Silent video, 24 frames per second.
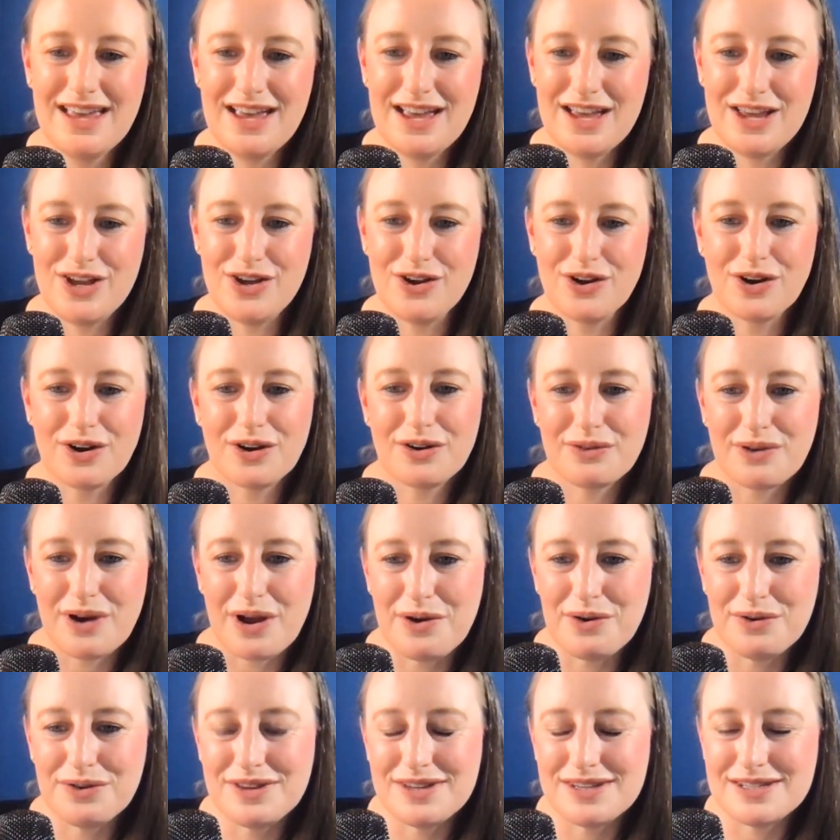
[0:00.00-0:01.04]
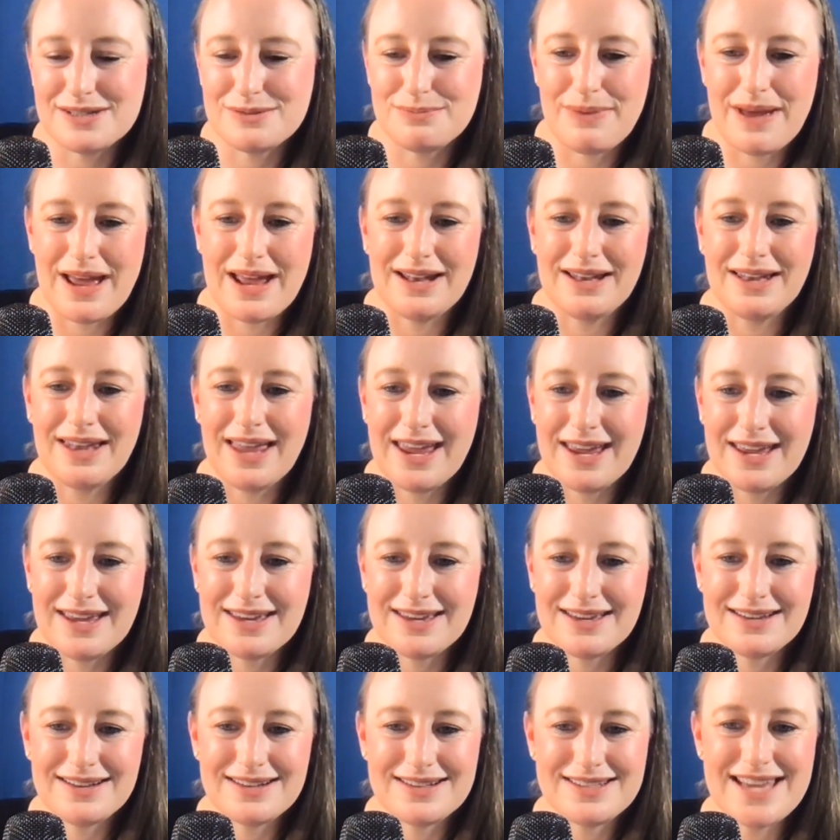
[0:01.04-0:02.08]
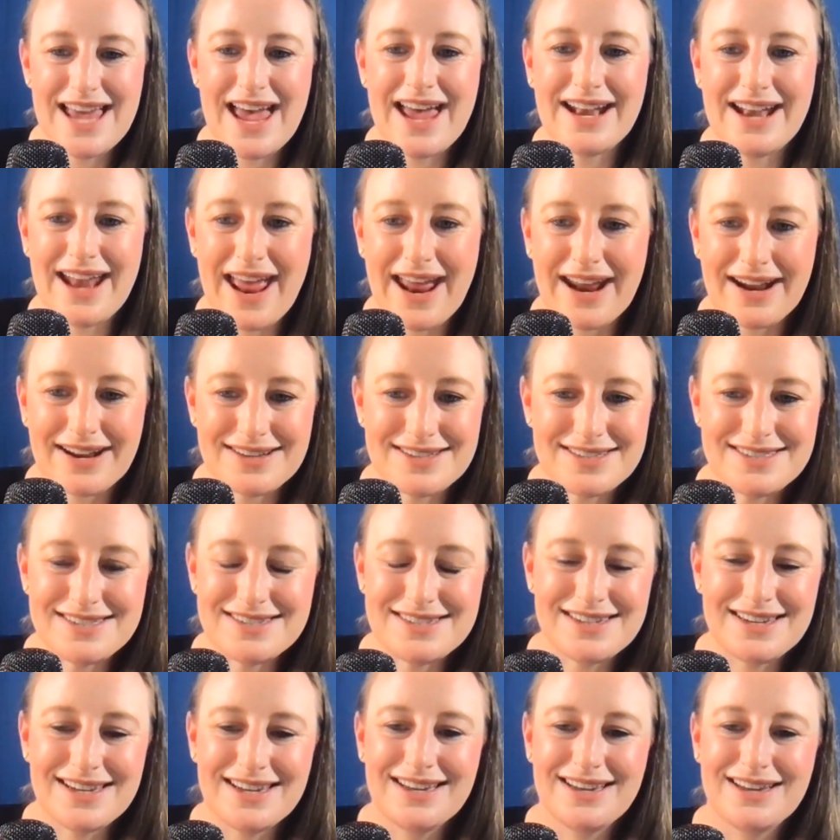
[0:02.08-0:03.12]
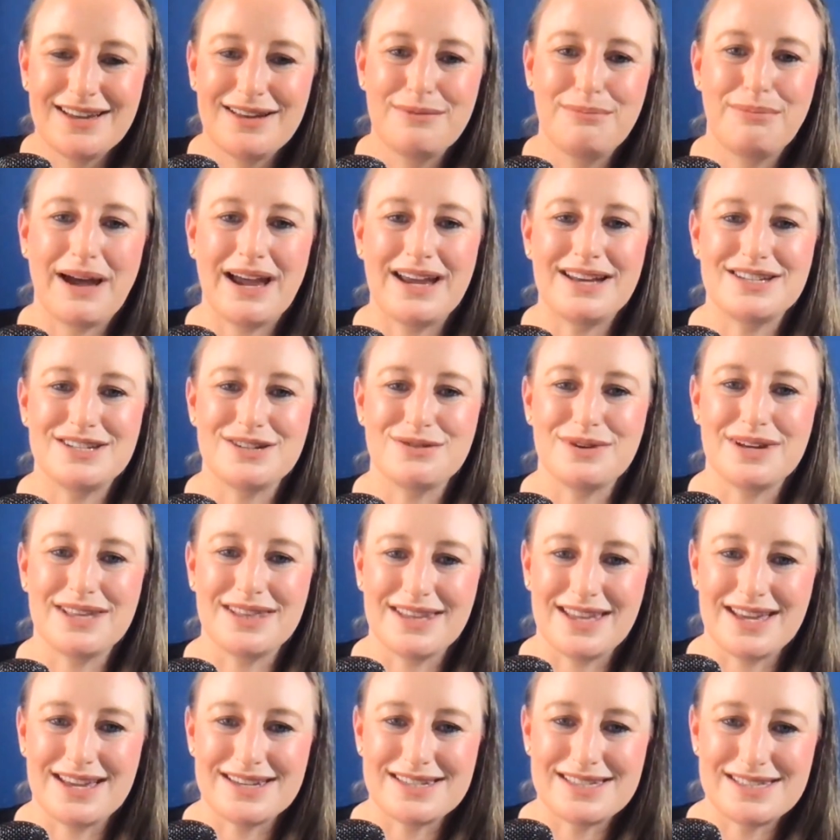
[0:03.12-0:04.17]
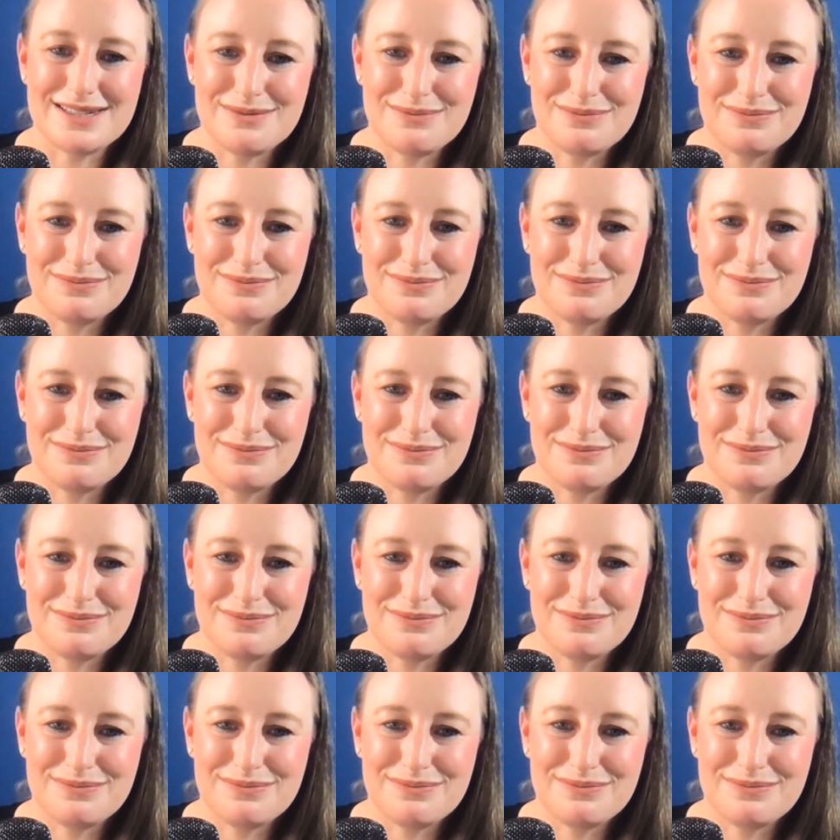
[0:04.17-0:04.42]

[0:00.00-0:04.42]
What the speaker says: your growth has been like 10x by doing this,